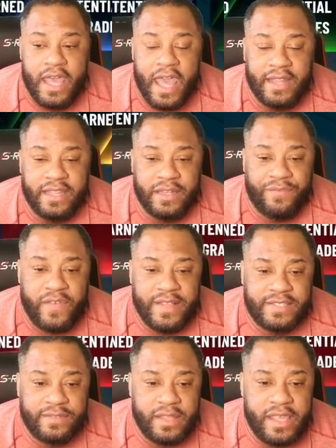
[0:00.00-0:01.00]
And then
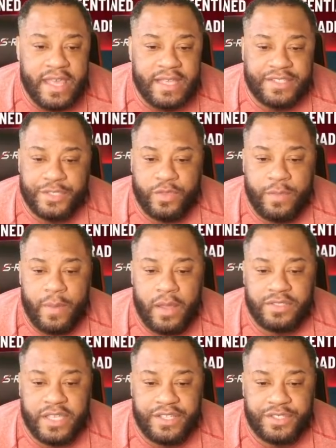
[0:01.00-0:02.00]
defensively, it's just
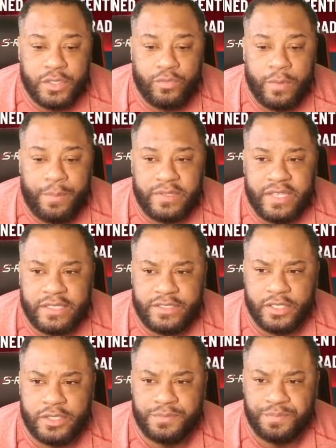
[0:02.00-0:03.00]
rebound chaser, rim
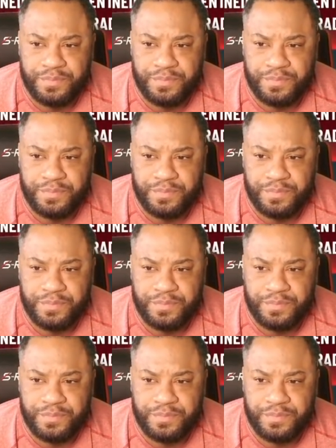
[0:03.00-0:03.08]
protector,